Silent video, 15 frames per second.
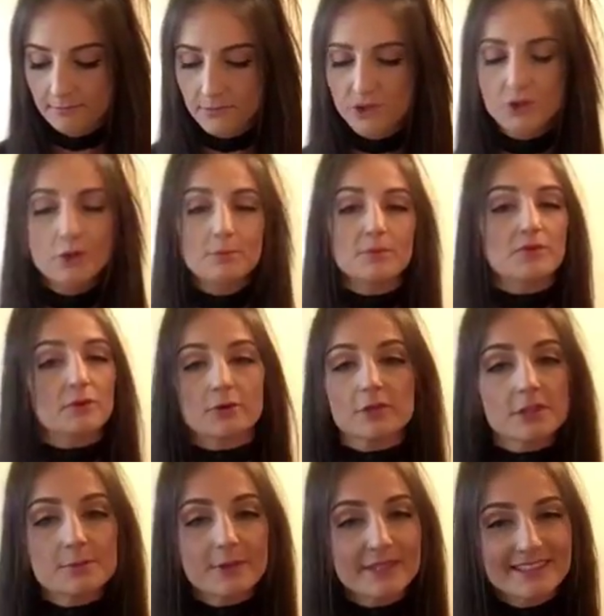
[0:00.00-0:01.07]
do it before
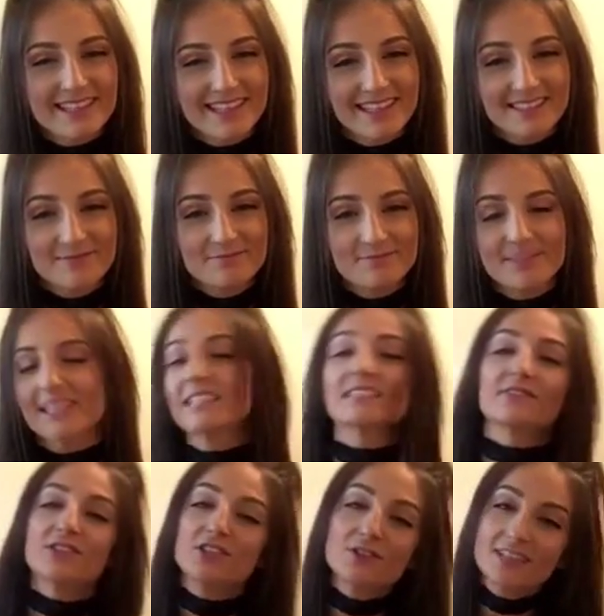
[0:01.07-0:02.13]
the spray tan, because
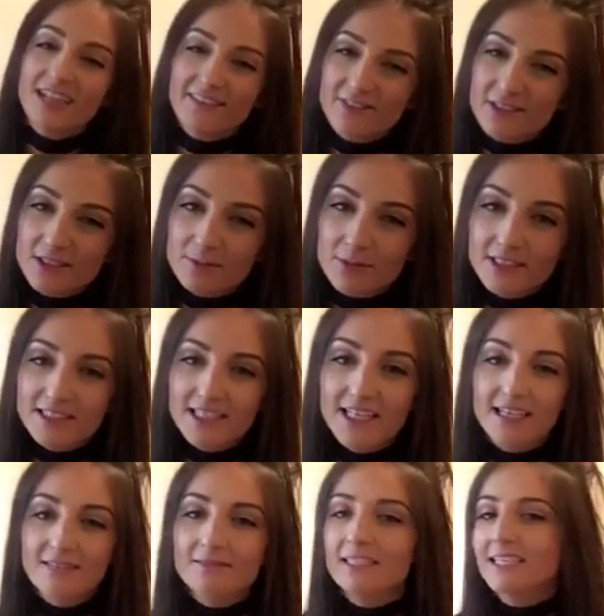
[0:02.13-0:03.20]
if you do it after the spray
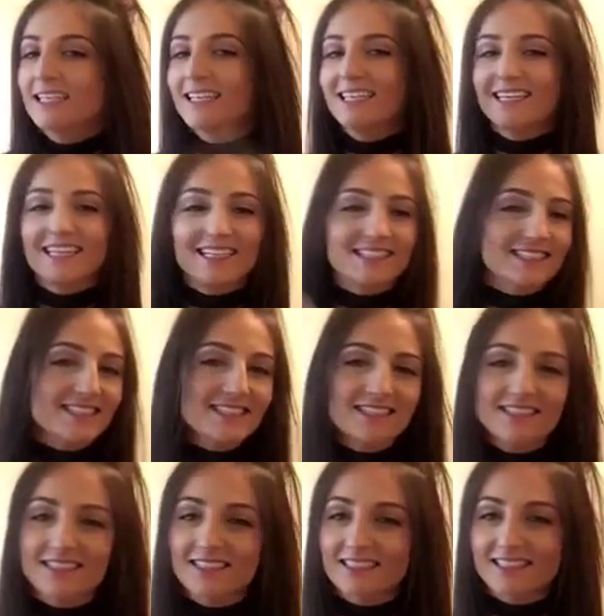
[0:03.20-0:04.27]
tan, it's just
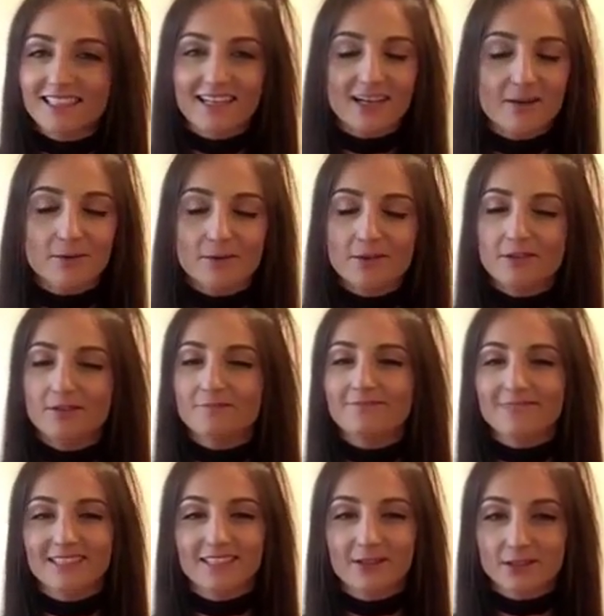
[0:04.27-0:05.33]
gonna look terrible,
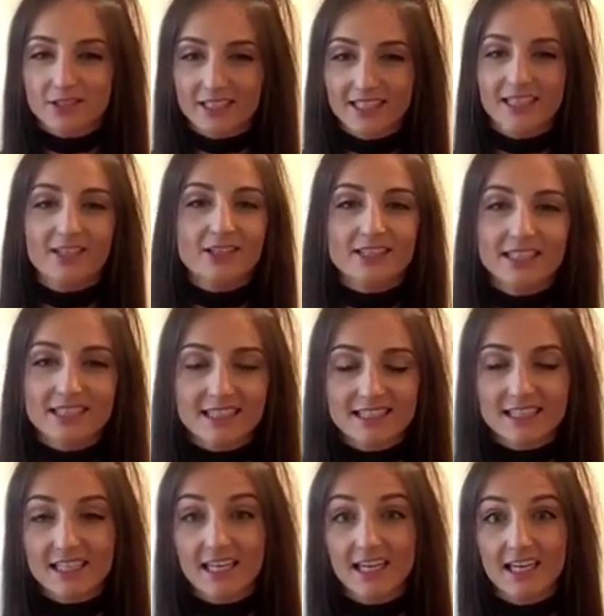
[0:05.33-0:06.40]
it's gonna irritate the
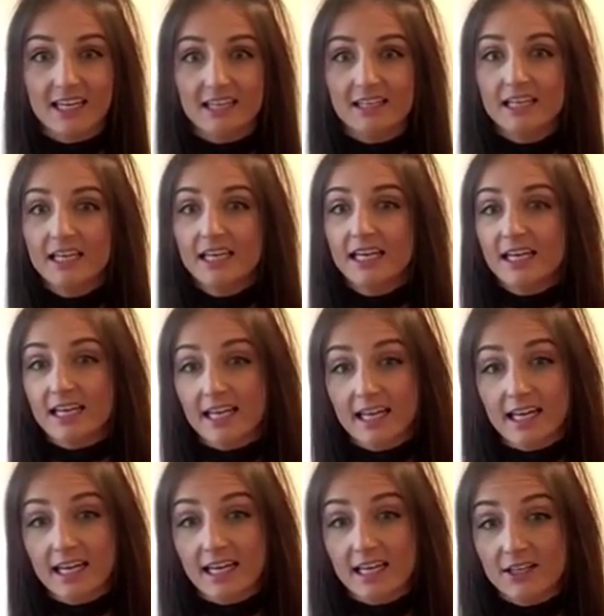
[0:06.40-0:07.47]
skin
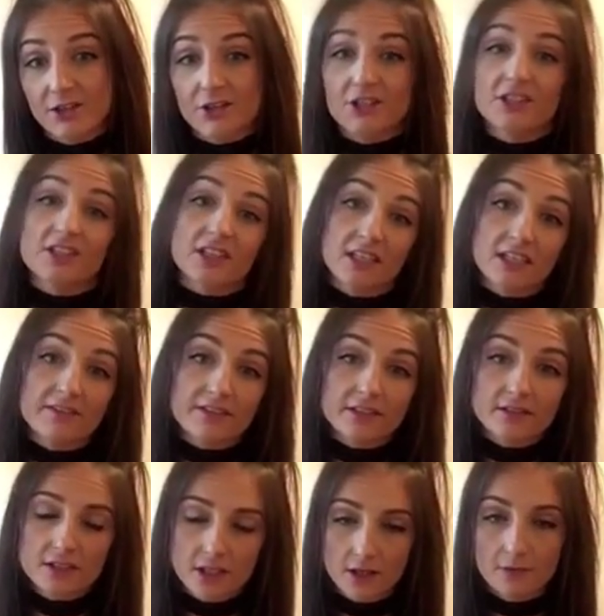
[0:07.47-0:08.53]
and you're gonna look uneven.
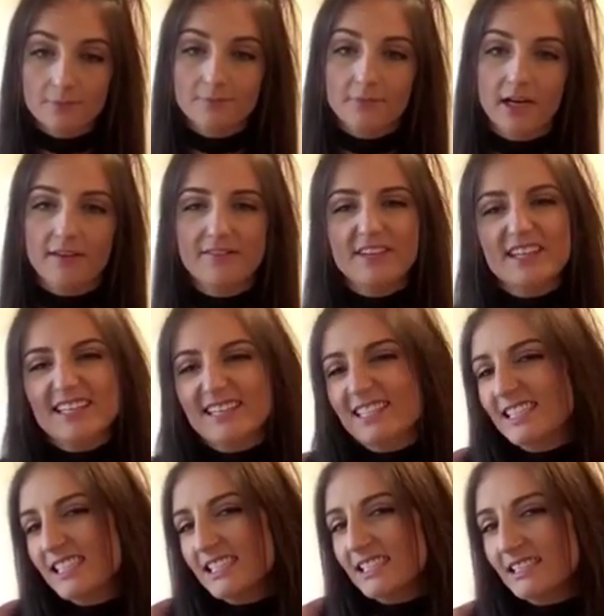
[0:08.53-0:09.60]
So I feel like
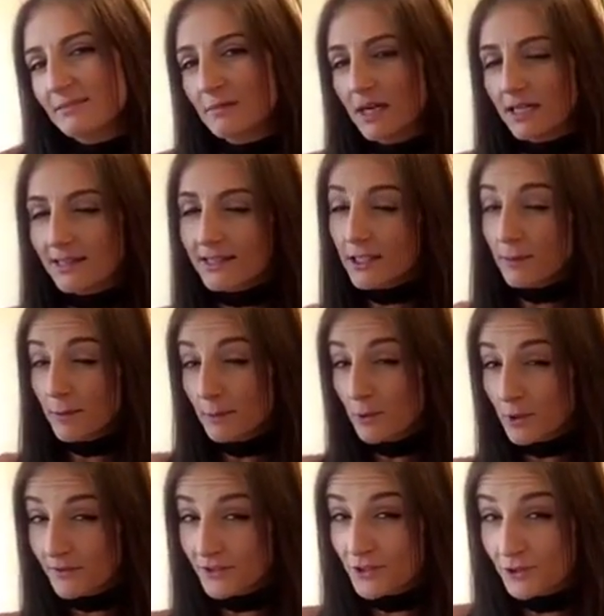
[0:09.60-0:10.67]
this is a little bit
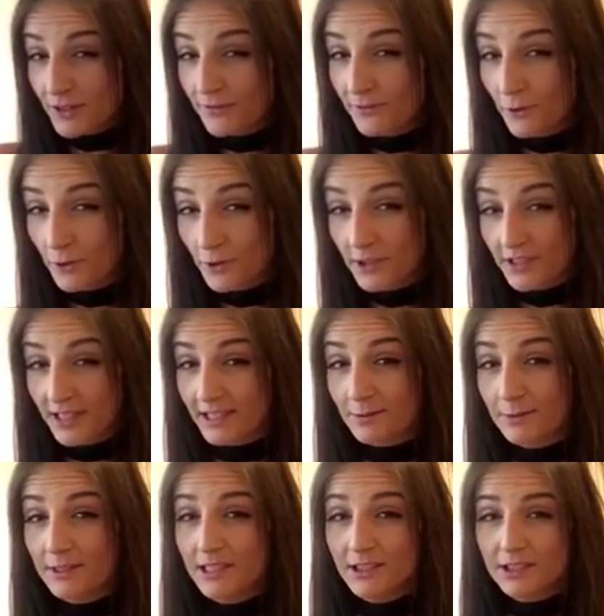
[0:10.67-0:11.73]
more of a straightforward
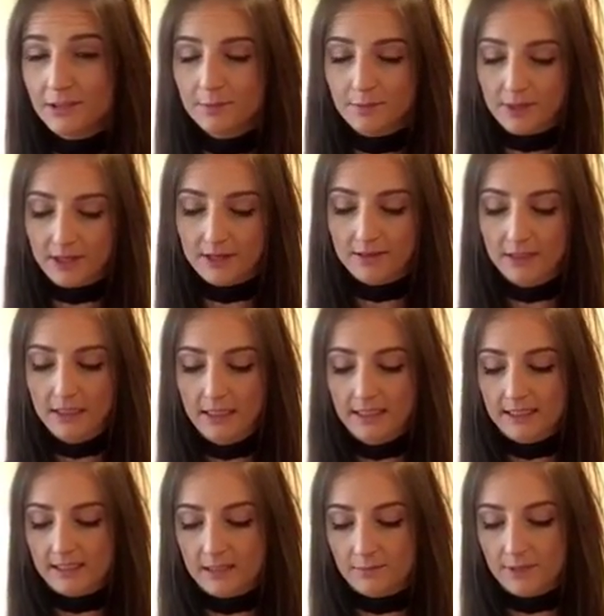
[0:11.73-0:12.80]
explanation, but
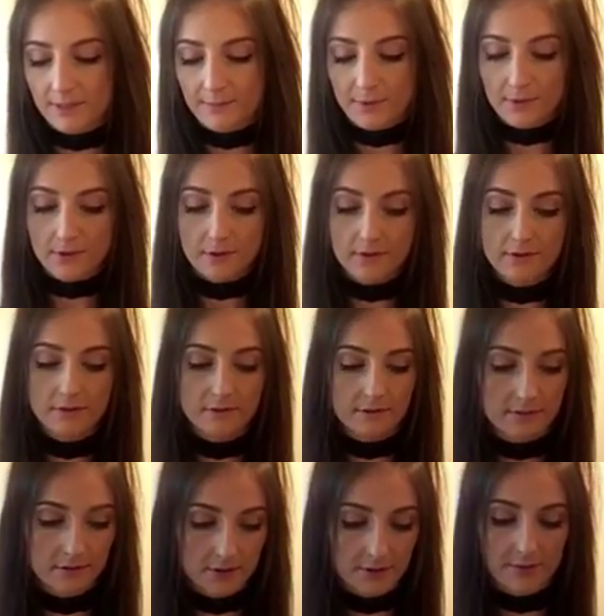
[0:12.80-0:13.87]
some people,
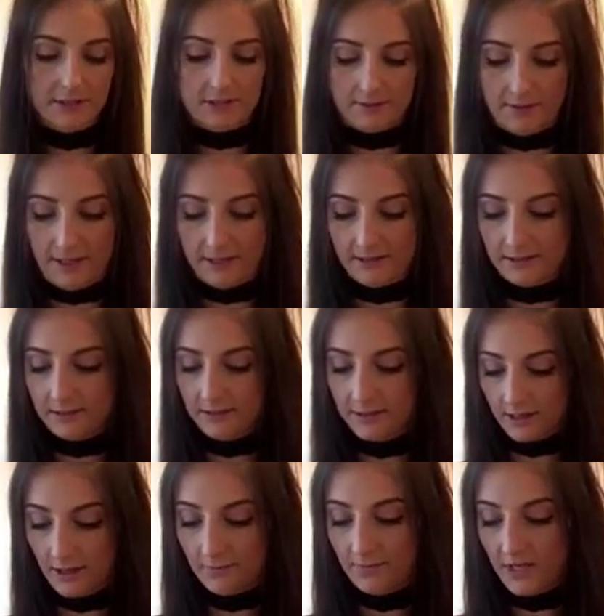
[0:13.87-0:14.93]
you'd be surprised.
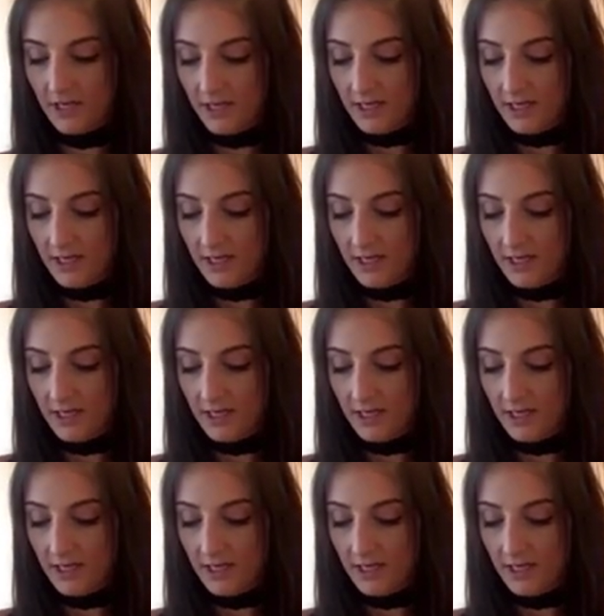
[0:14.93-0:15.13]
So,